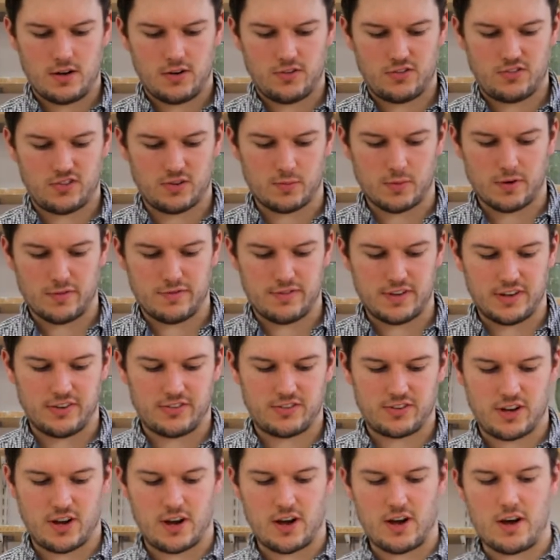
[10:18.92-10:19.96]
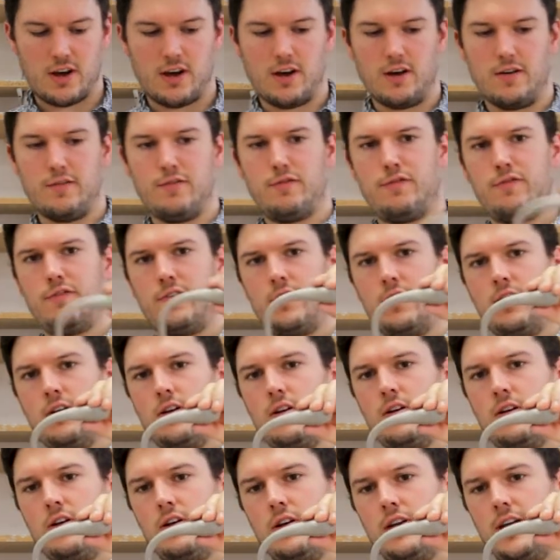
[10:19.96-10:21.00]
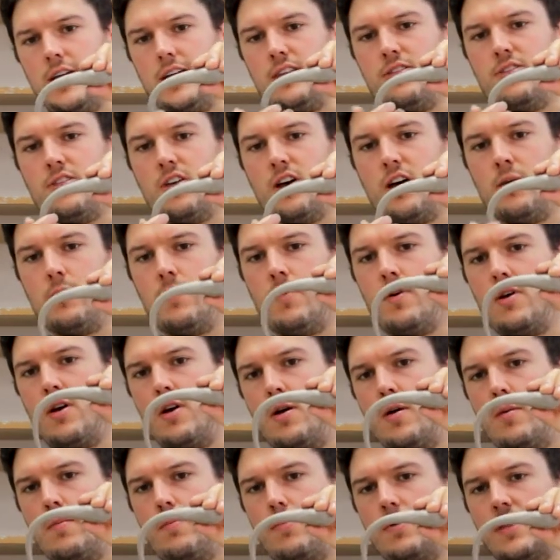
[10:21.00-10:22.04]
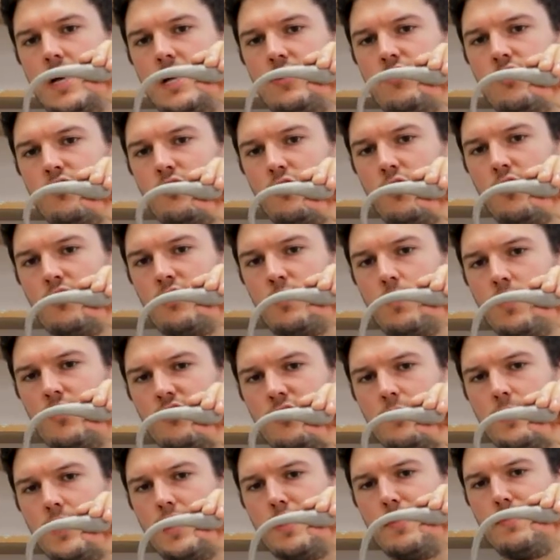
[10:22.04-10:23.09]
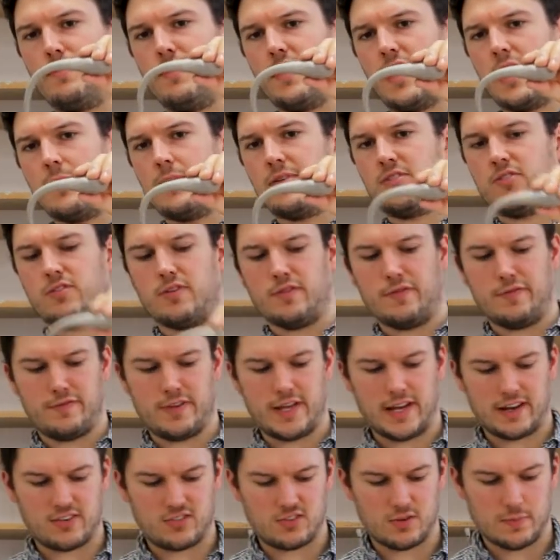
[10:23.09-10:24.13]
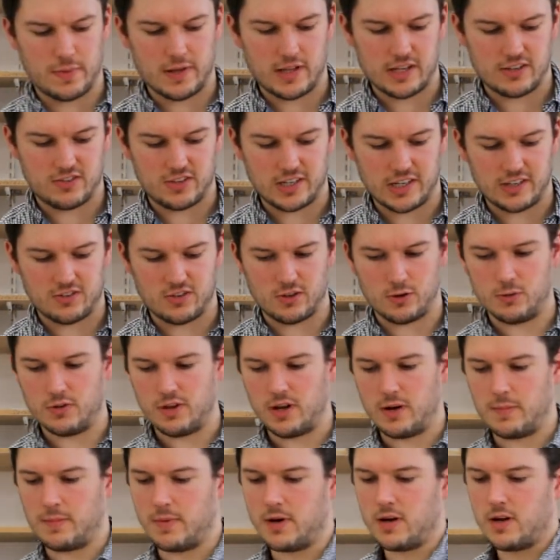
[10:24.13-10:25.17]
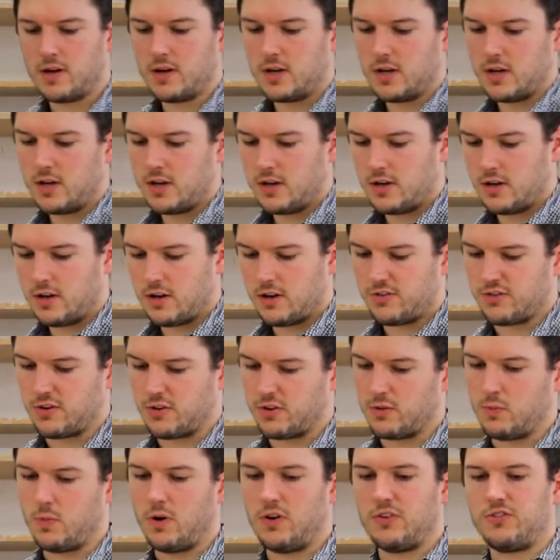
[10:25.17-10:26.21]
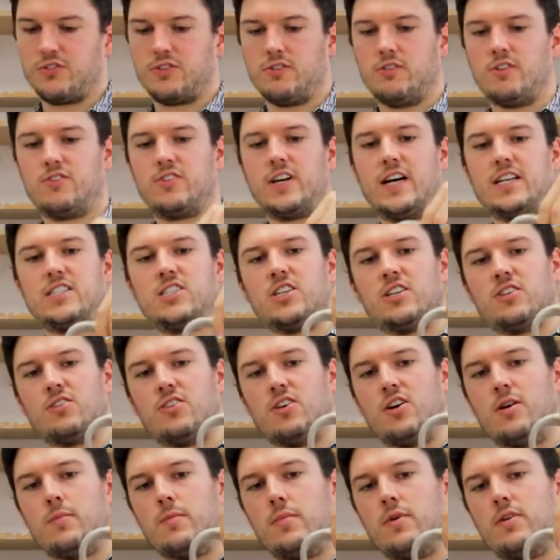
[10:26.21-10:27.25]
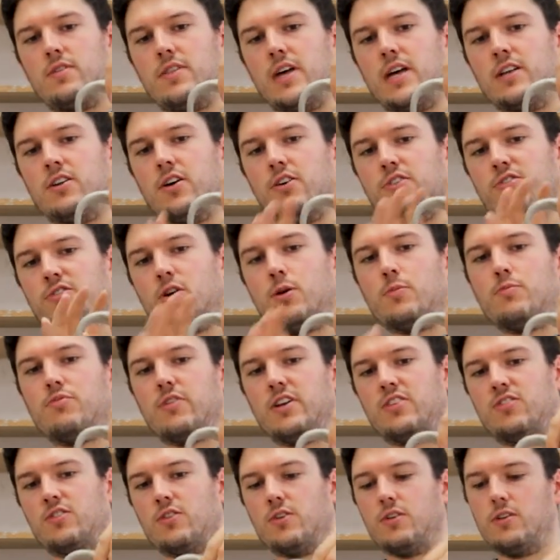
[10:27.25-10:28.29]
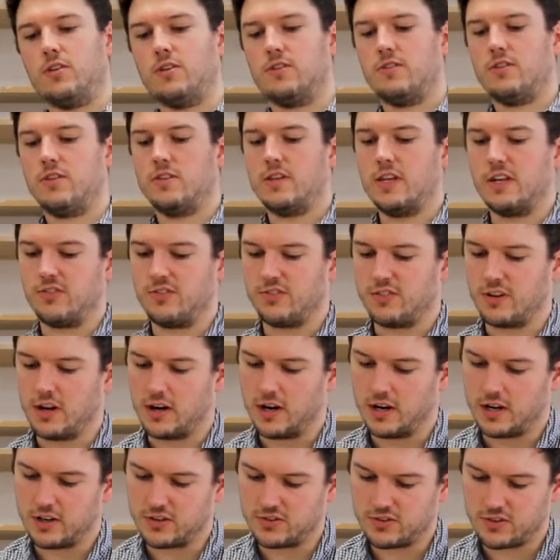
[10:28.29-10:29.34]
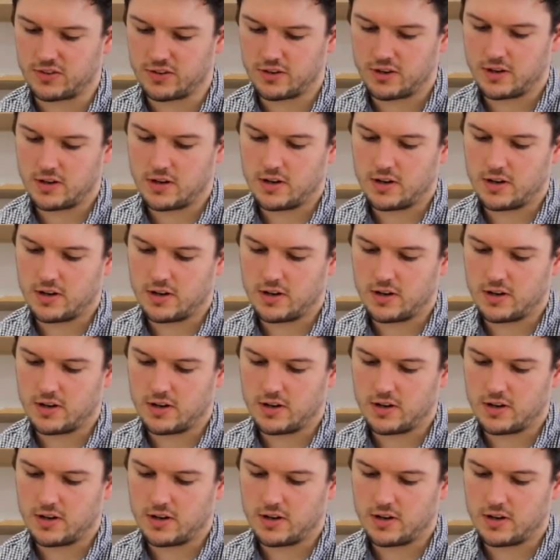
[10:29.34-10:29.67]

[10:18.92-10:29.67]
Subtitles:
some of this curve in them, but there does also want to be a fair bit of flexibility to them, so that whilst you're attaching them, they're not so brittle that they start